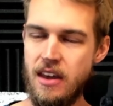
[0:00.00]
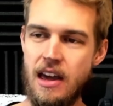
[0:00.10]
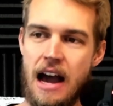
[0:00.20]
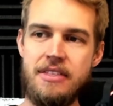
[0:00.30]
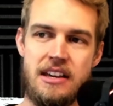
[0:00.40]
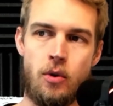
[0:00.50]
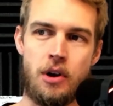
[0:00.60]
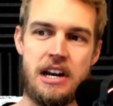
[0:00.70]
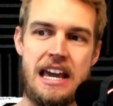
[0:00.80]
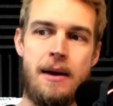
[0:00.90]
I think we're going
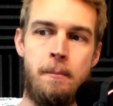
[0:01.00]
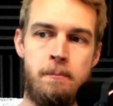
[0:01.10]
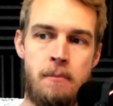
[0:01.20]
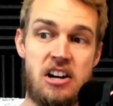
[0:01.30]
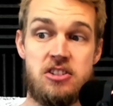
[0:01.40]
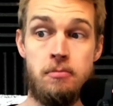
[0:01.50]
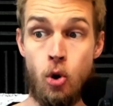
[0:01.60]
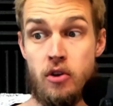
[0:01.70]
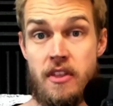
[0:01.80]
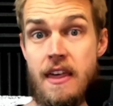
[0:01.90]
to get much more than